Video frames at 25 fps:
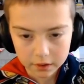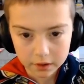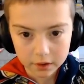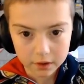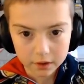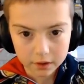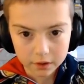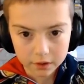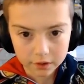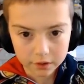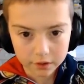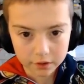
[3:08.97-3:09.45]

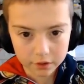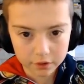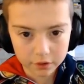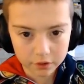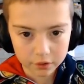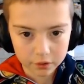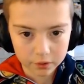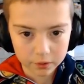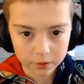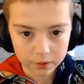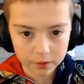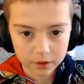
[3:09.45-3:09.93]

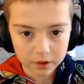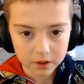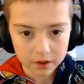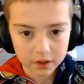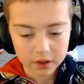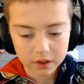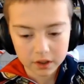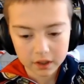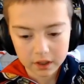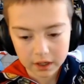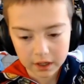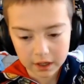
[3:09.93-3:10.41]
So,
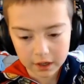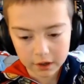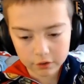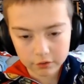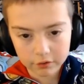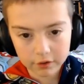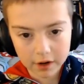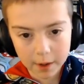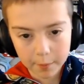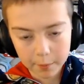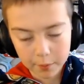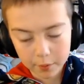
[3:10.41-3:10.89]
how
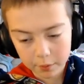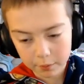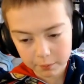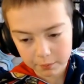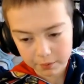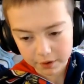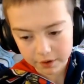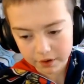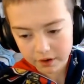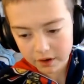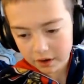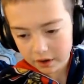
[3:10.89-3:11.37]
Trapper
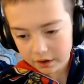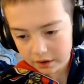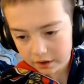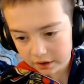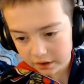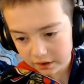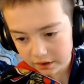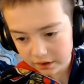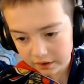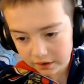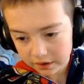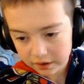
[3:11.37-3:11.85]

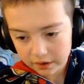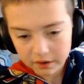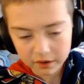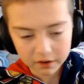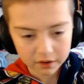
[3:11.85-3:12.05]
works,